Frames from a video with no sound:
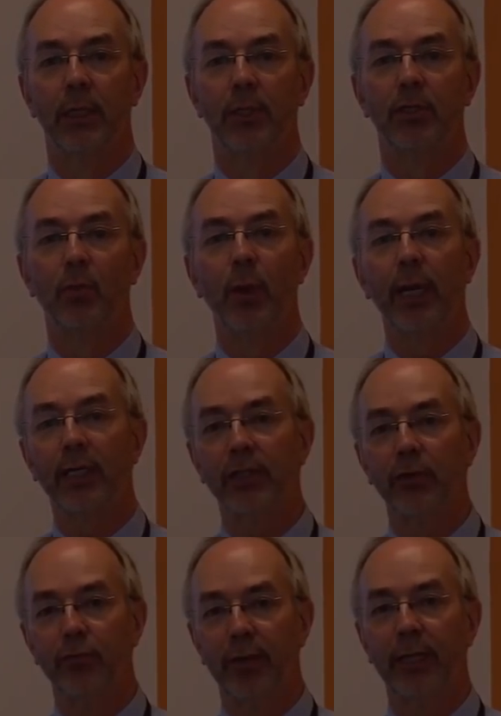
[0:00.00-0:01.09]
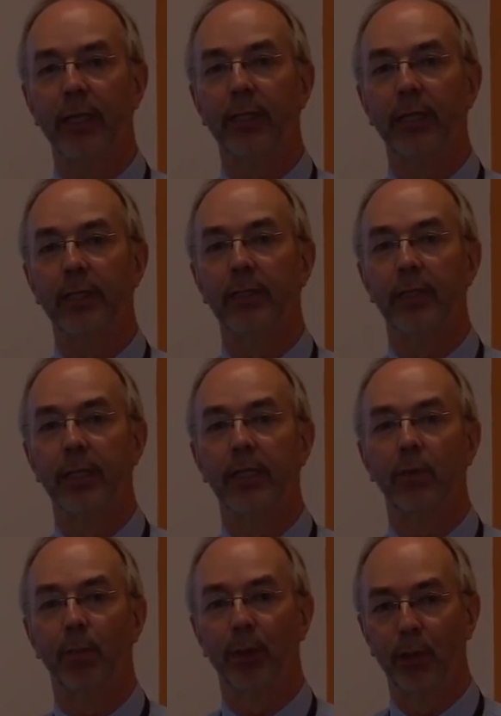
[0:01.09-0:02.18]
So we actually recognise the need
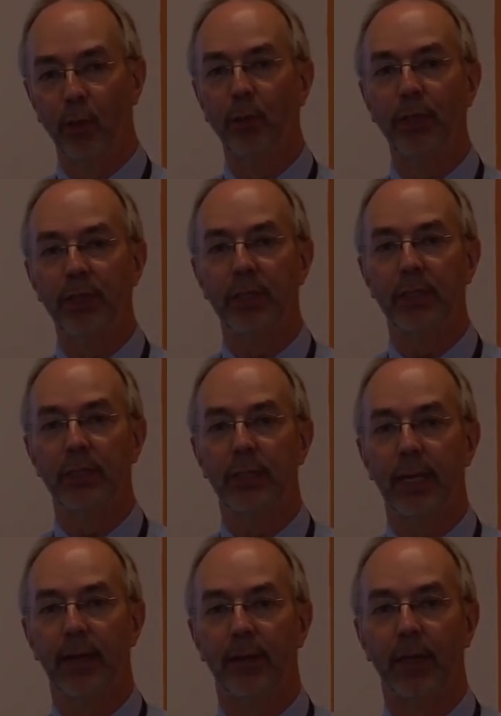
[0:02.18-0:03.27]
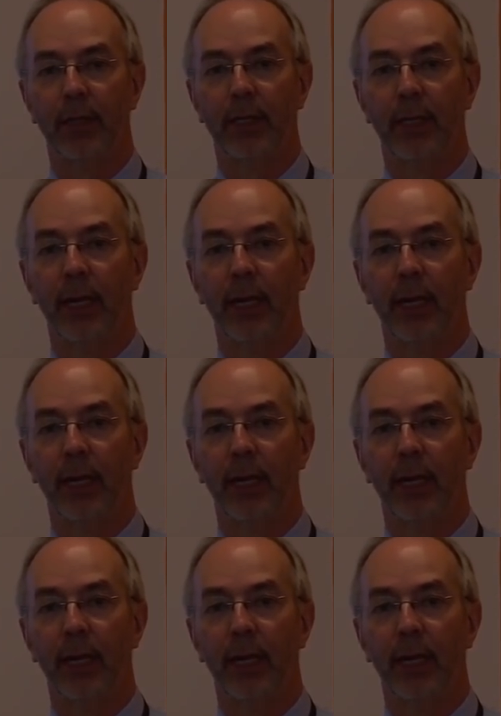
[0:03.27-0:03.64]
to bring all these things together